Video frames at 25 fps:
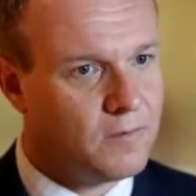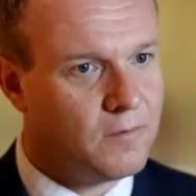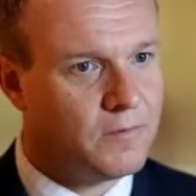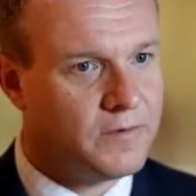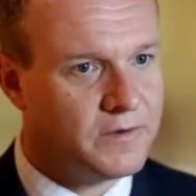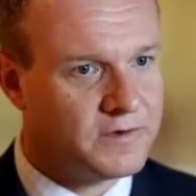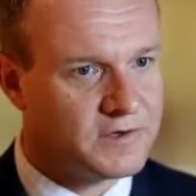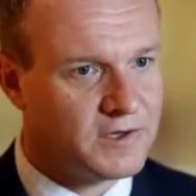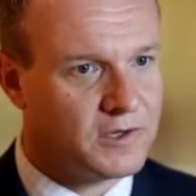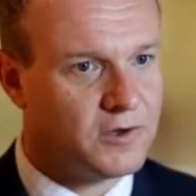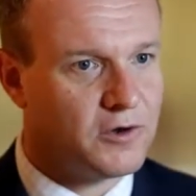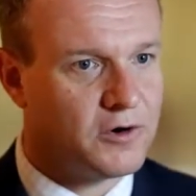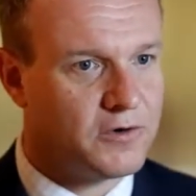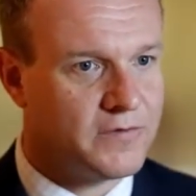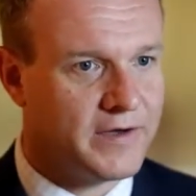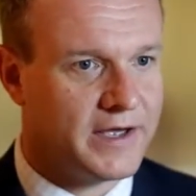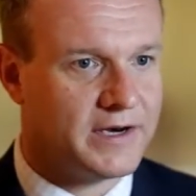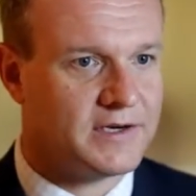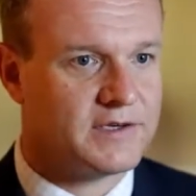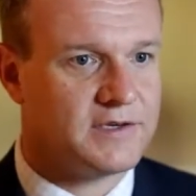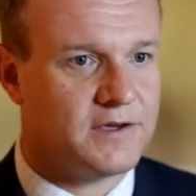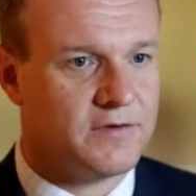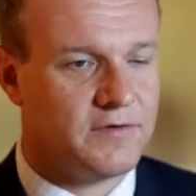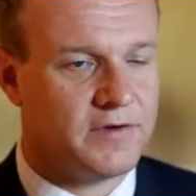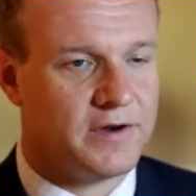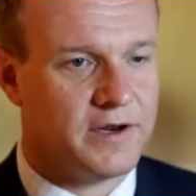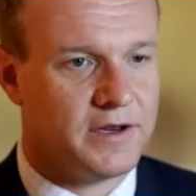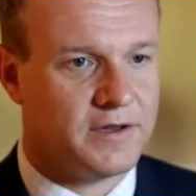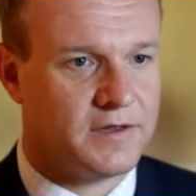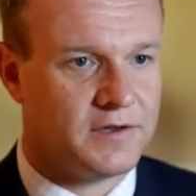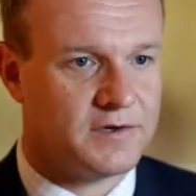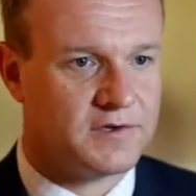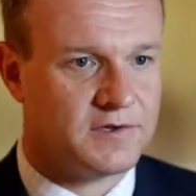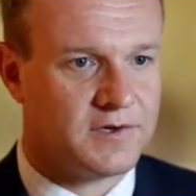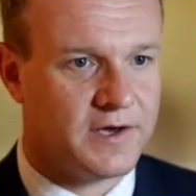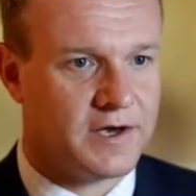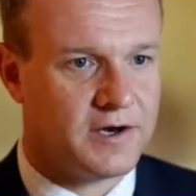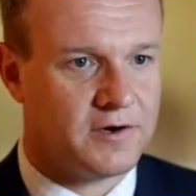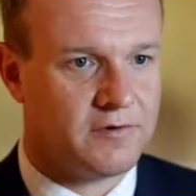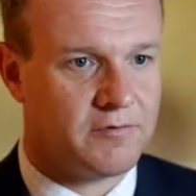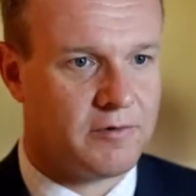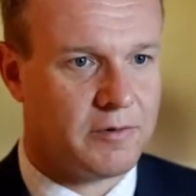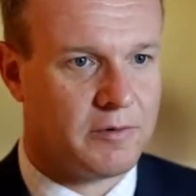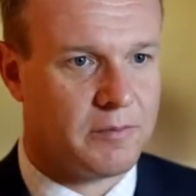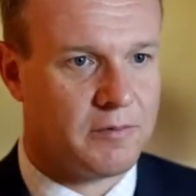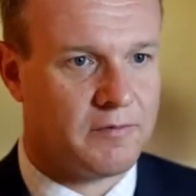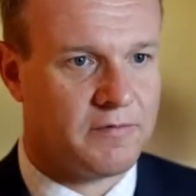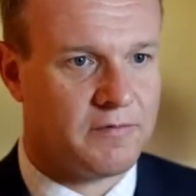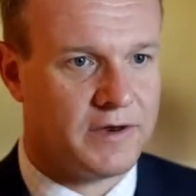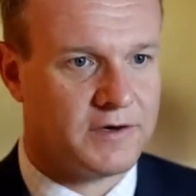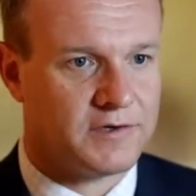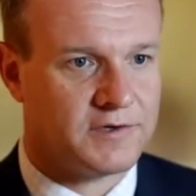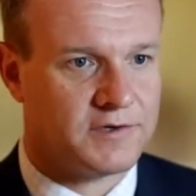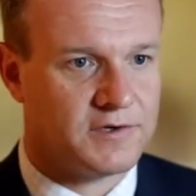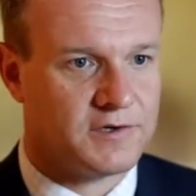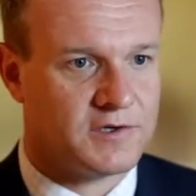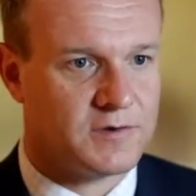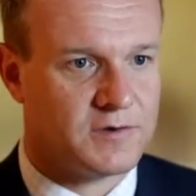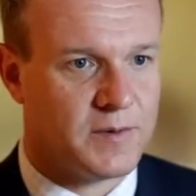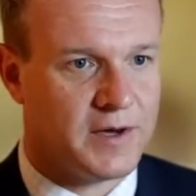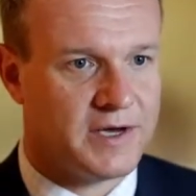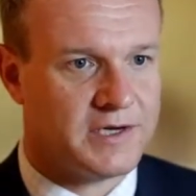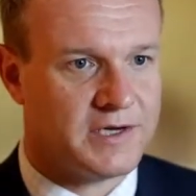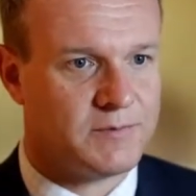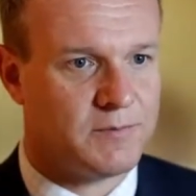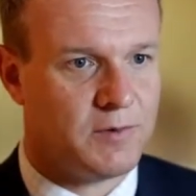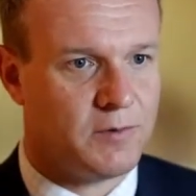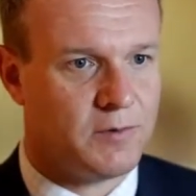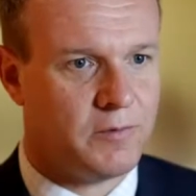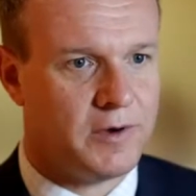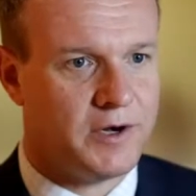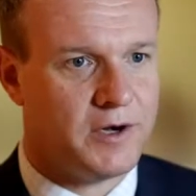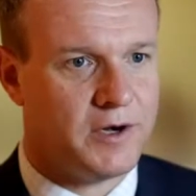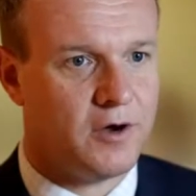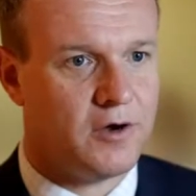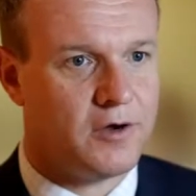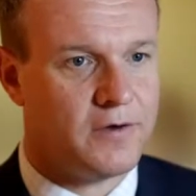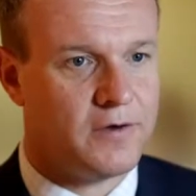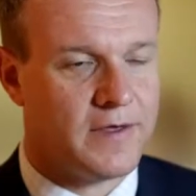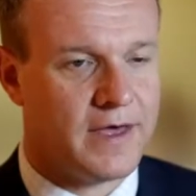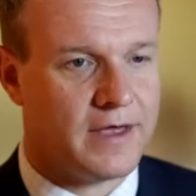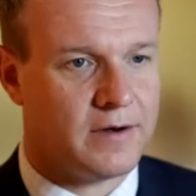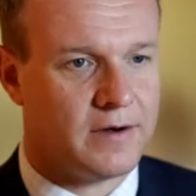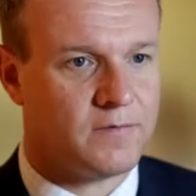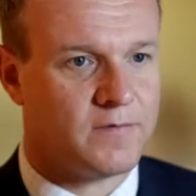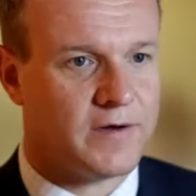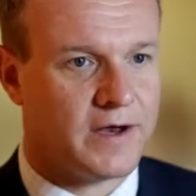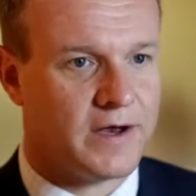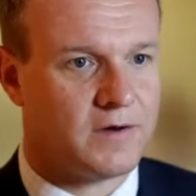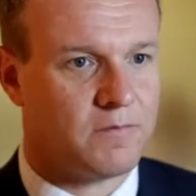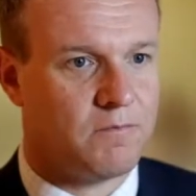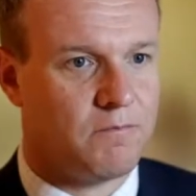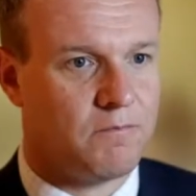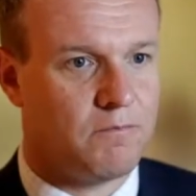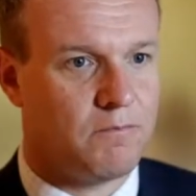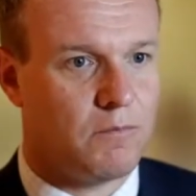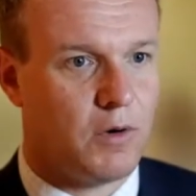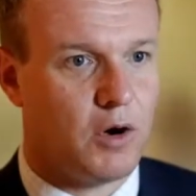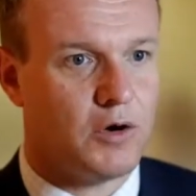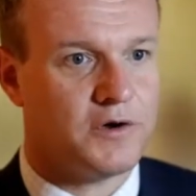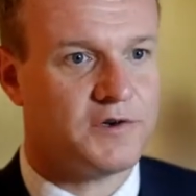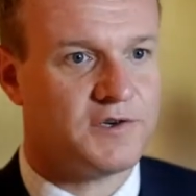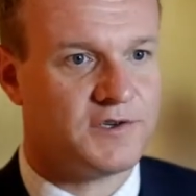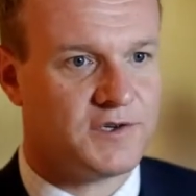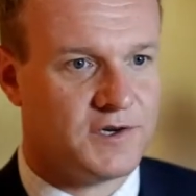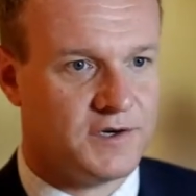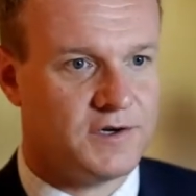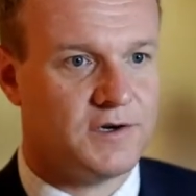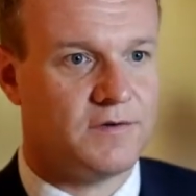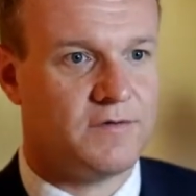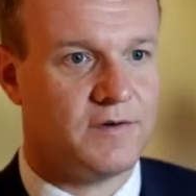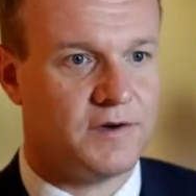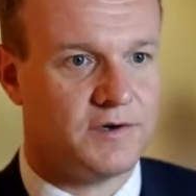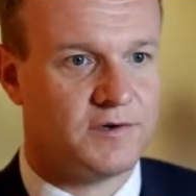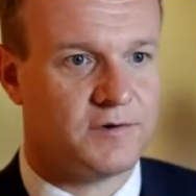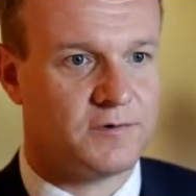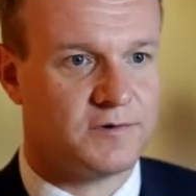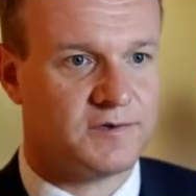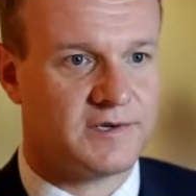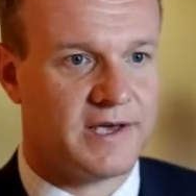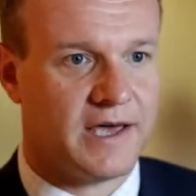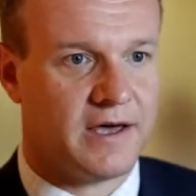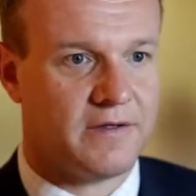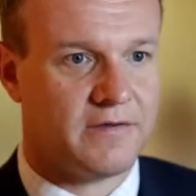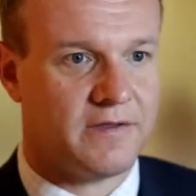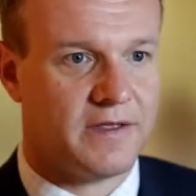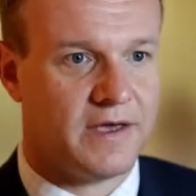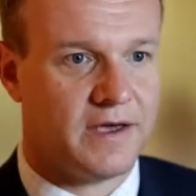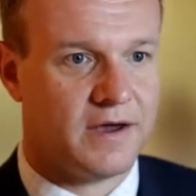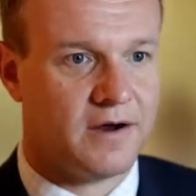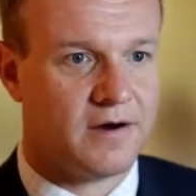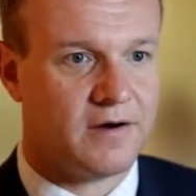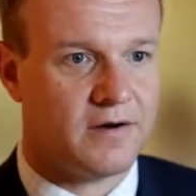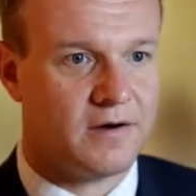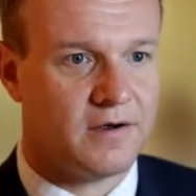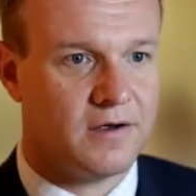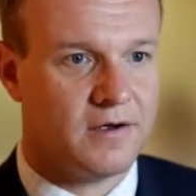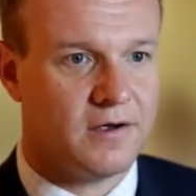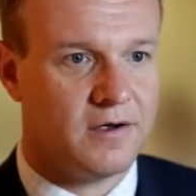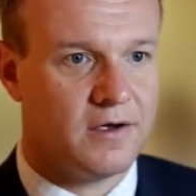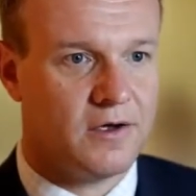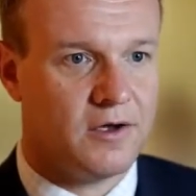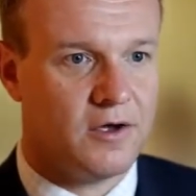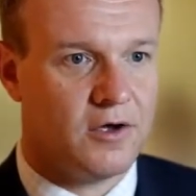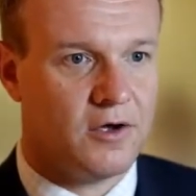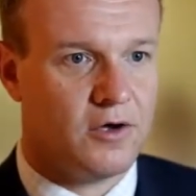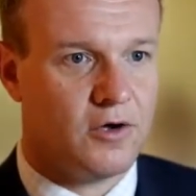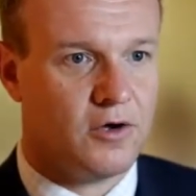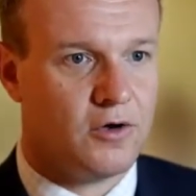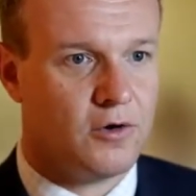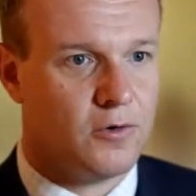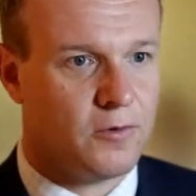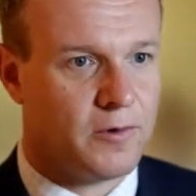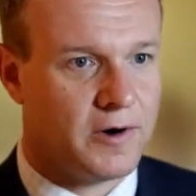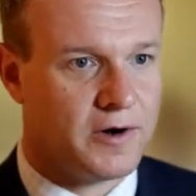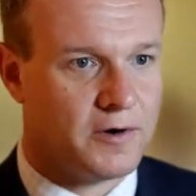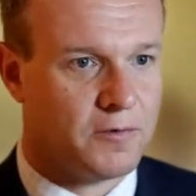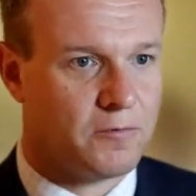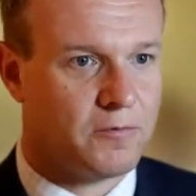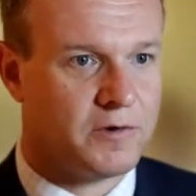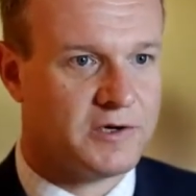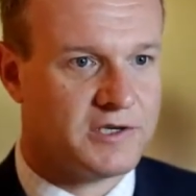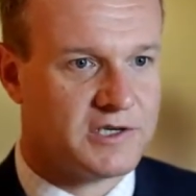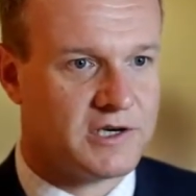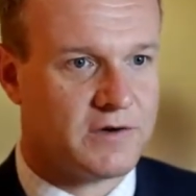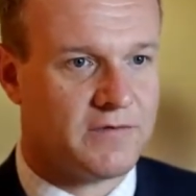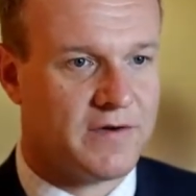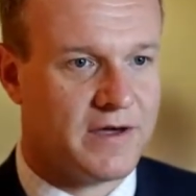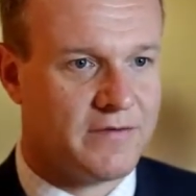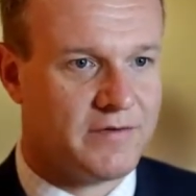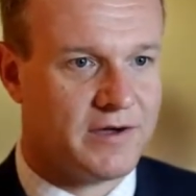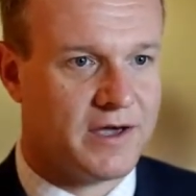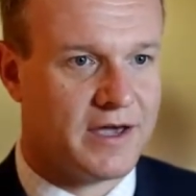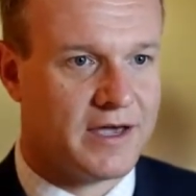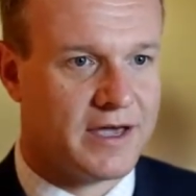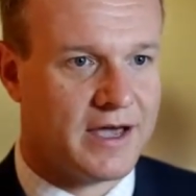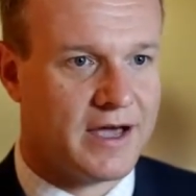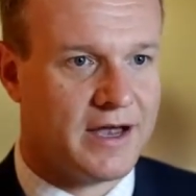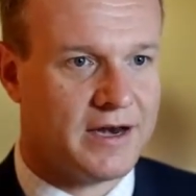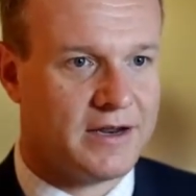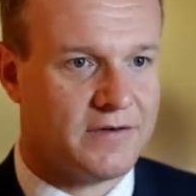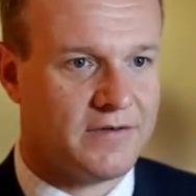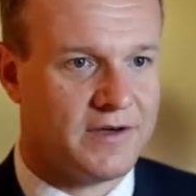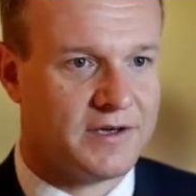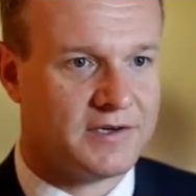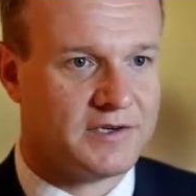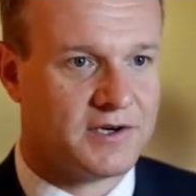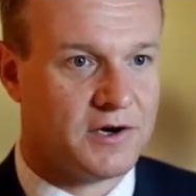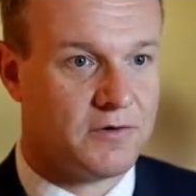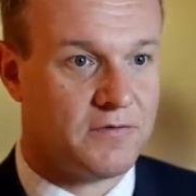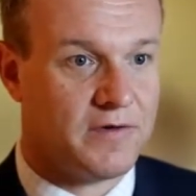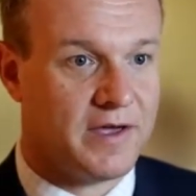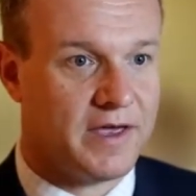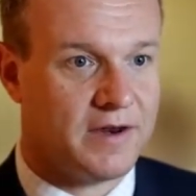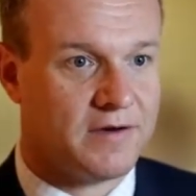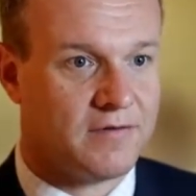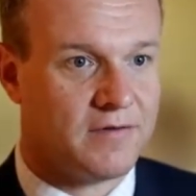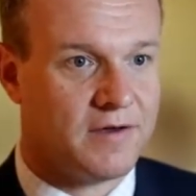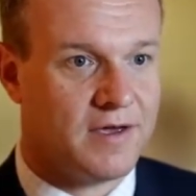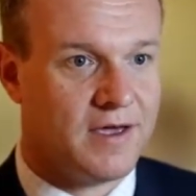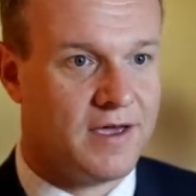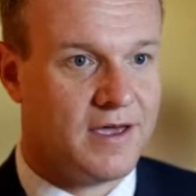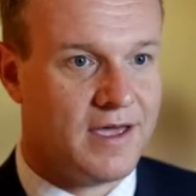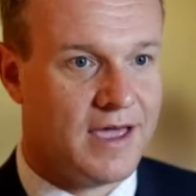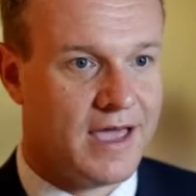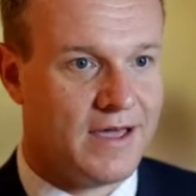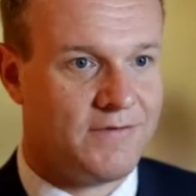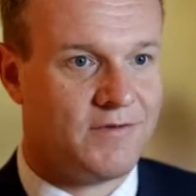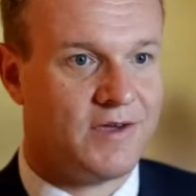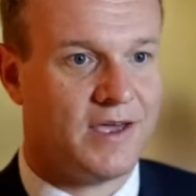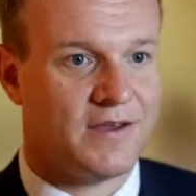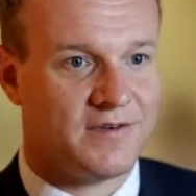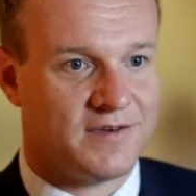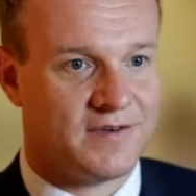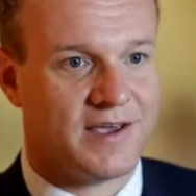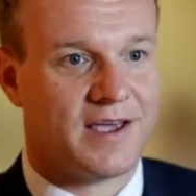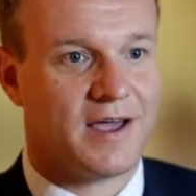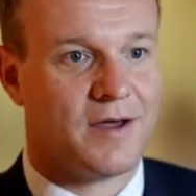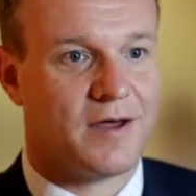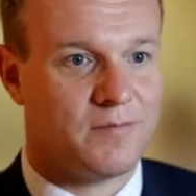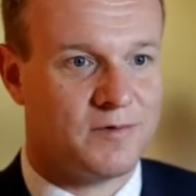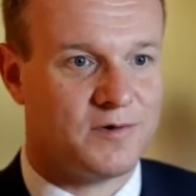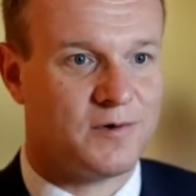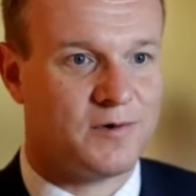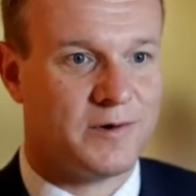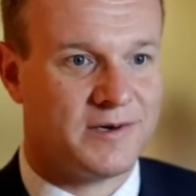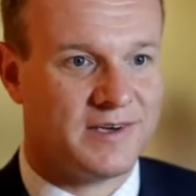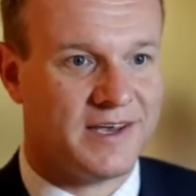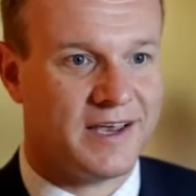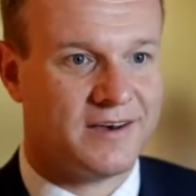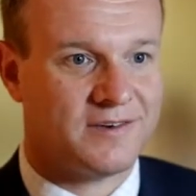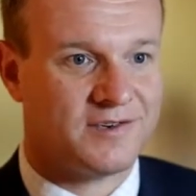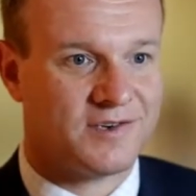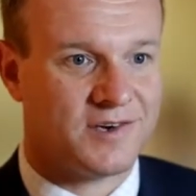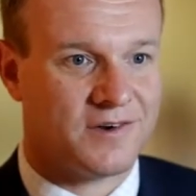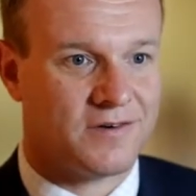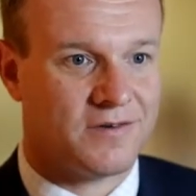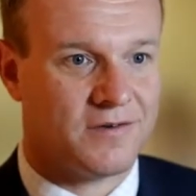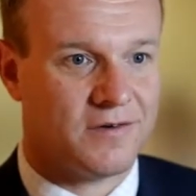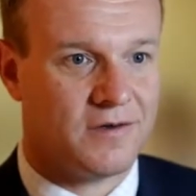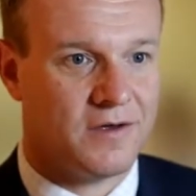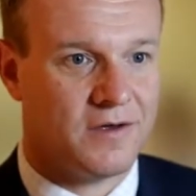There's a lot of activity in the secondary prevention space, but we know that, in fact, most individuals out there who are at a risk of having a cardiovascular event have yet to come to attention.